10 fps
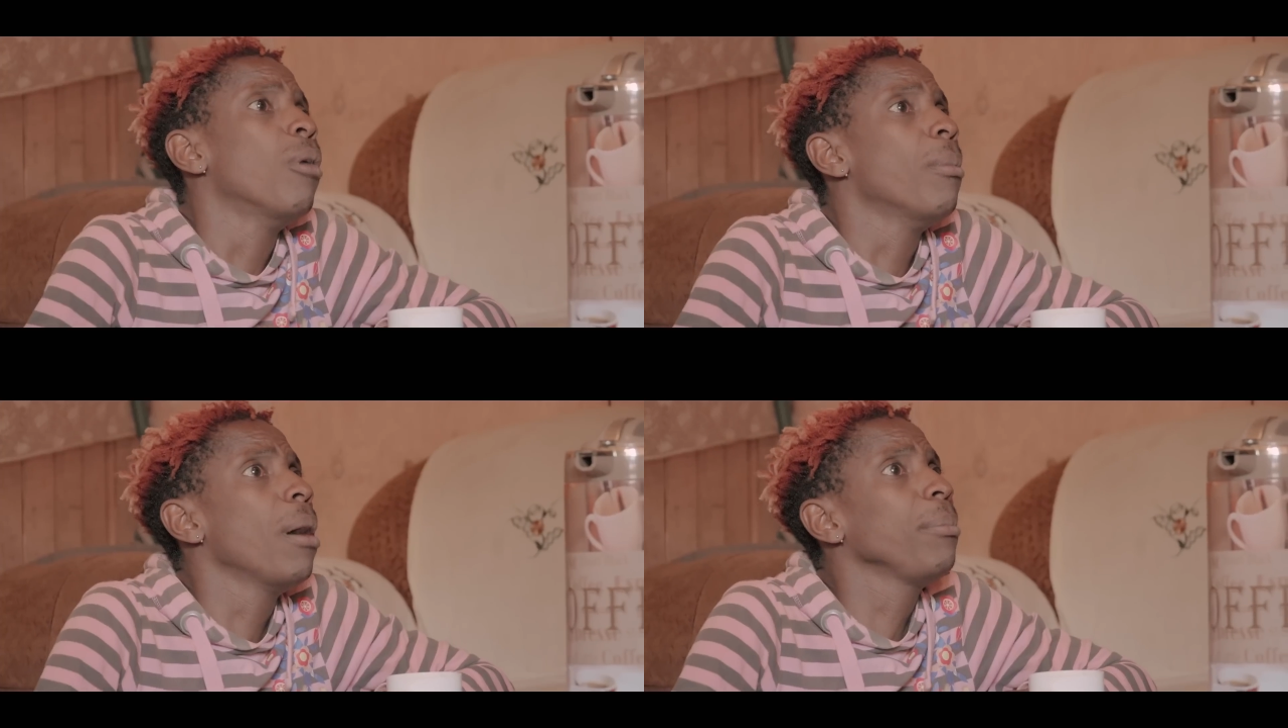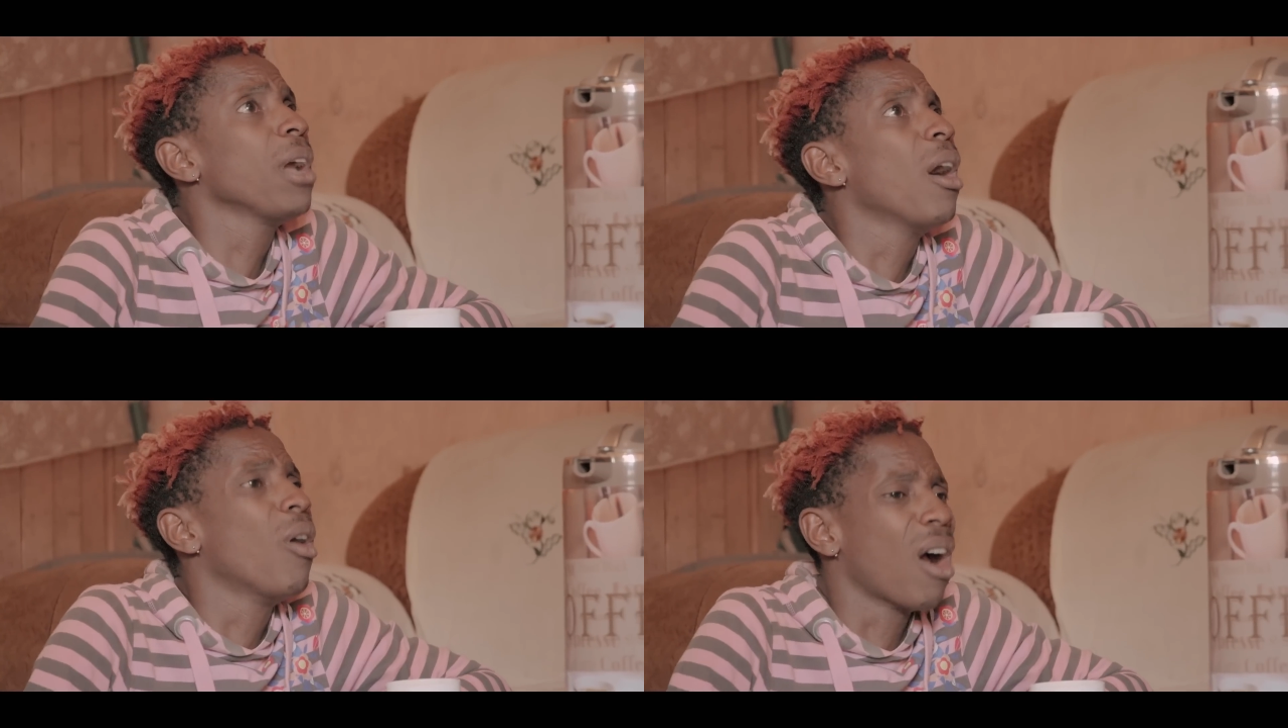Mama, me,
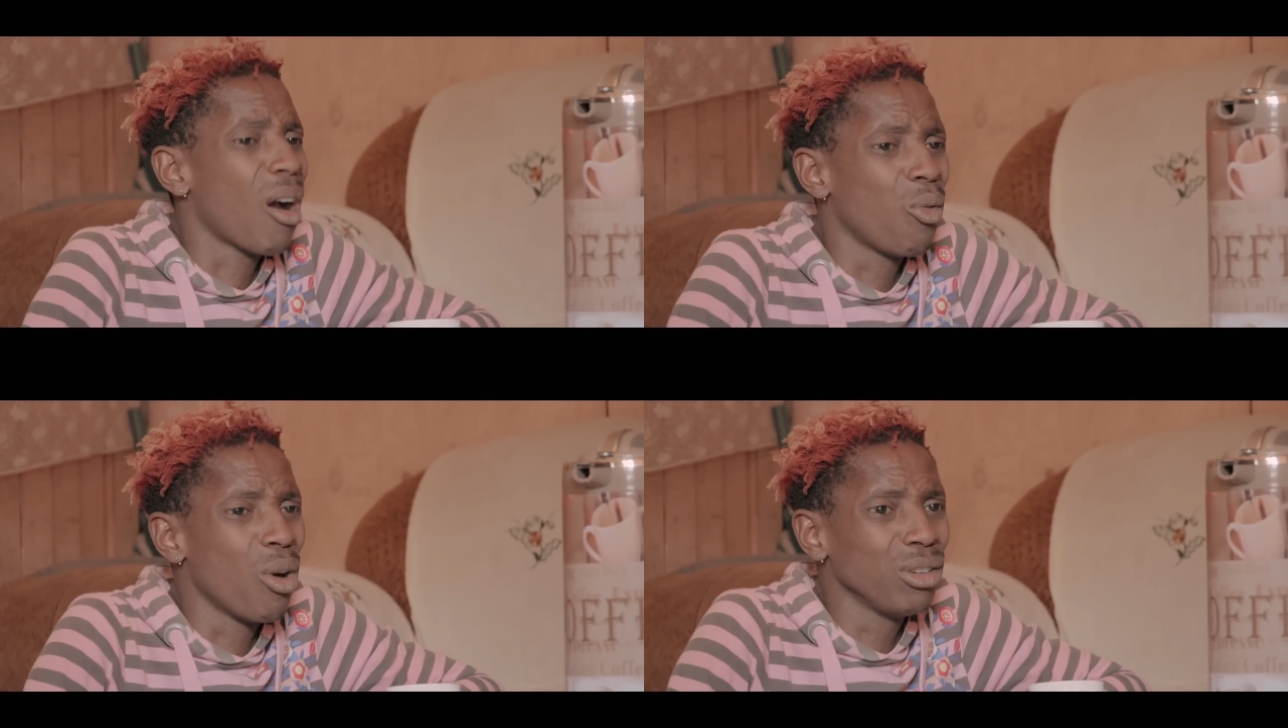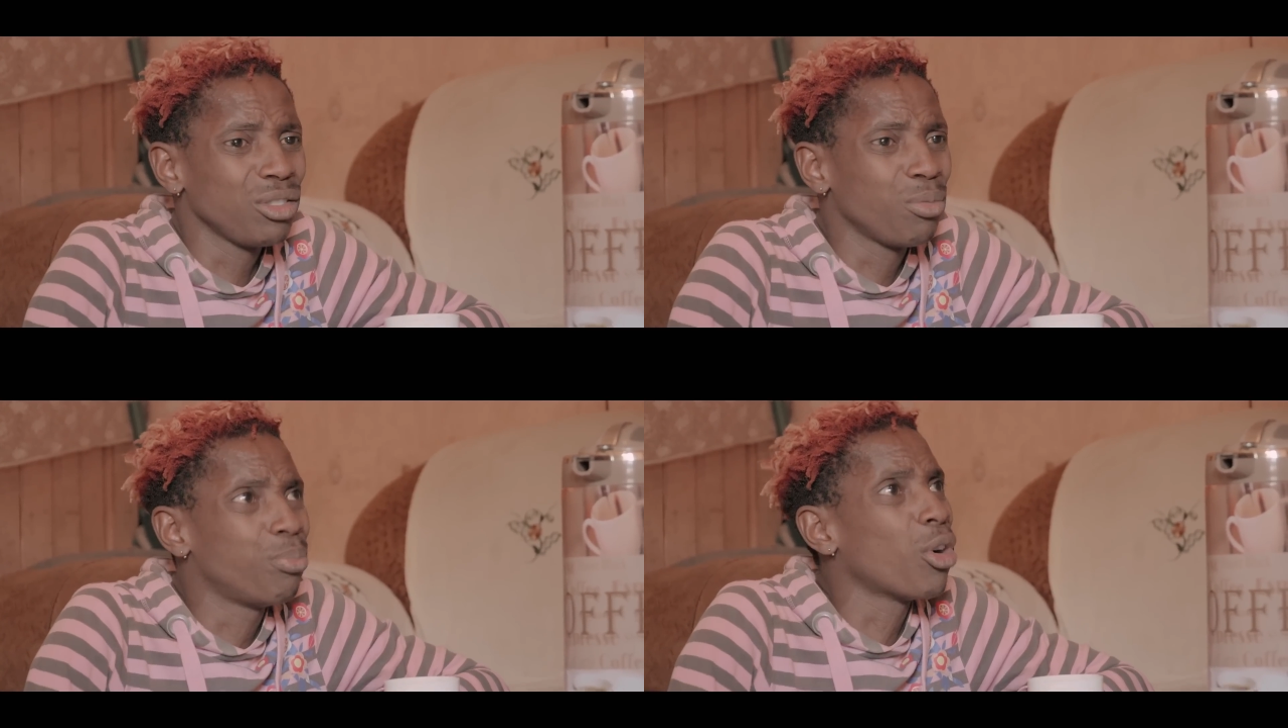I
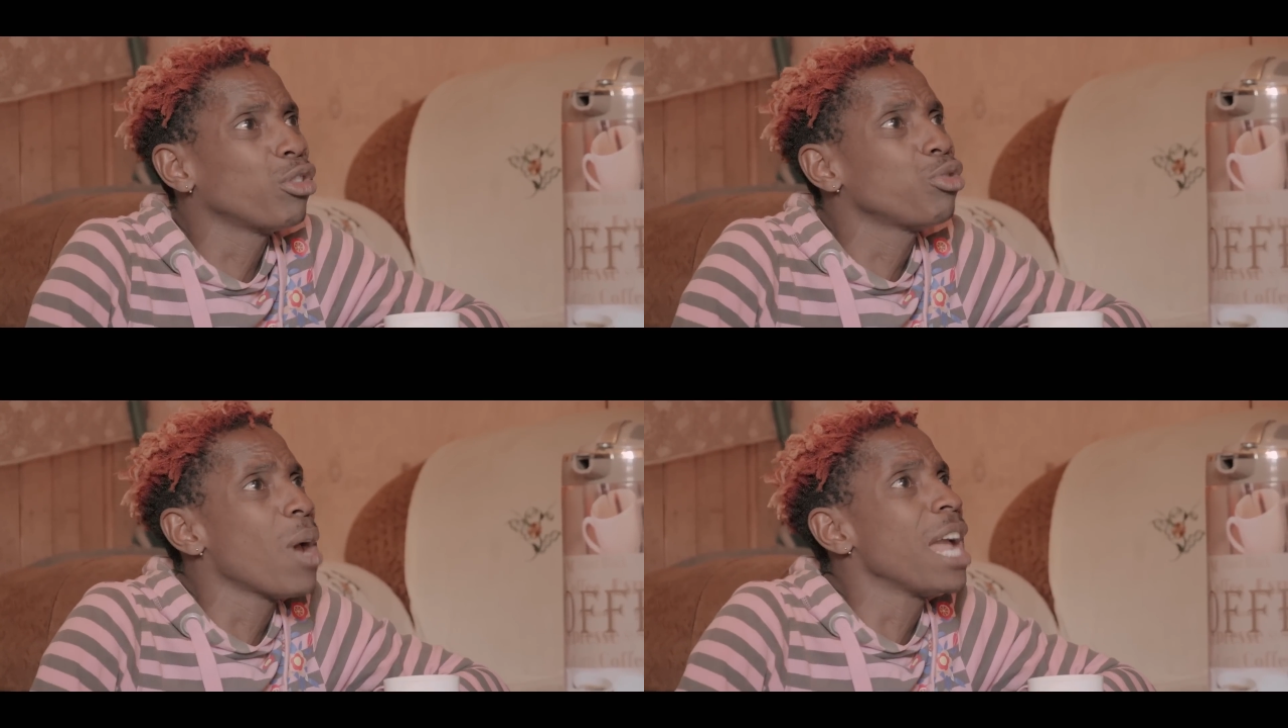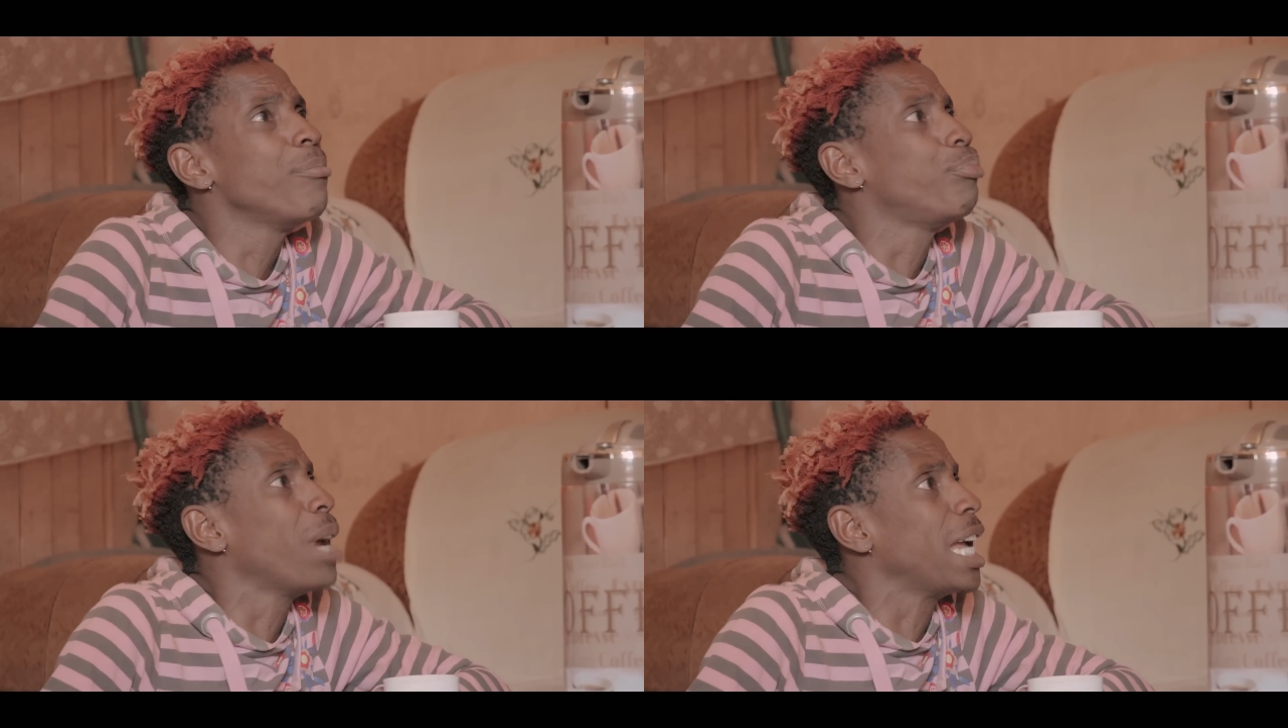want Broadway
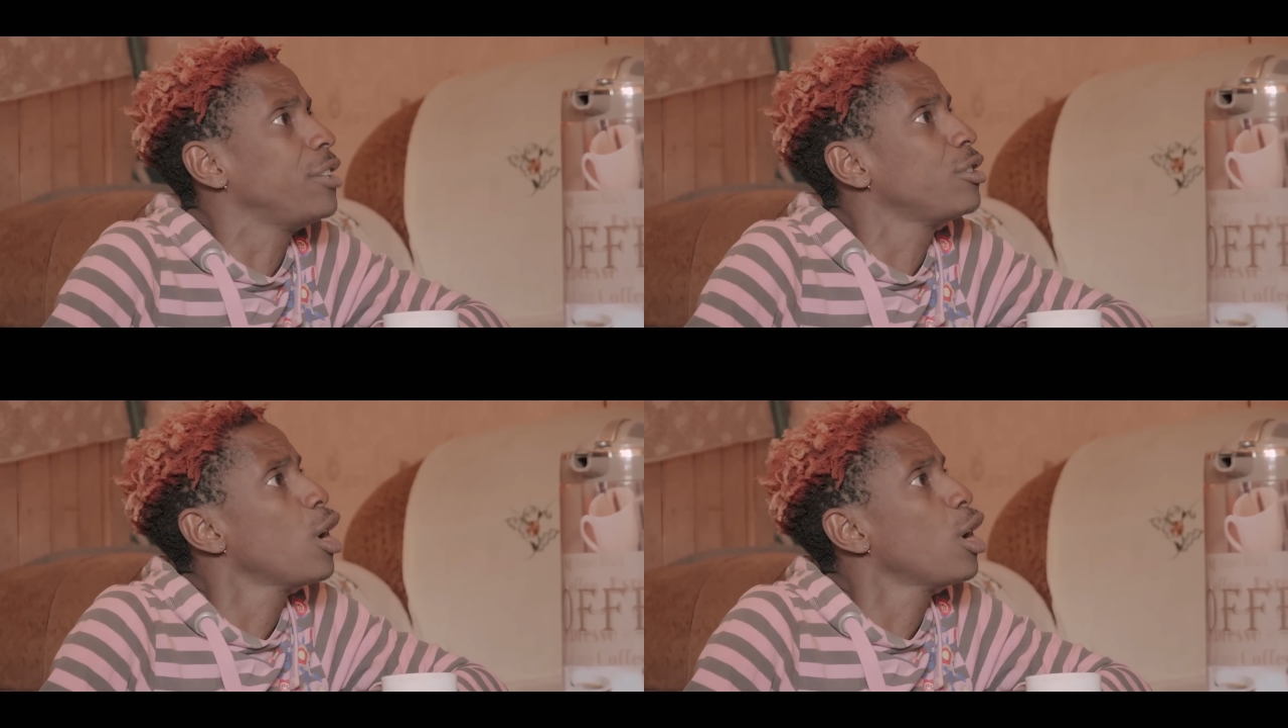bread.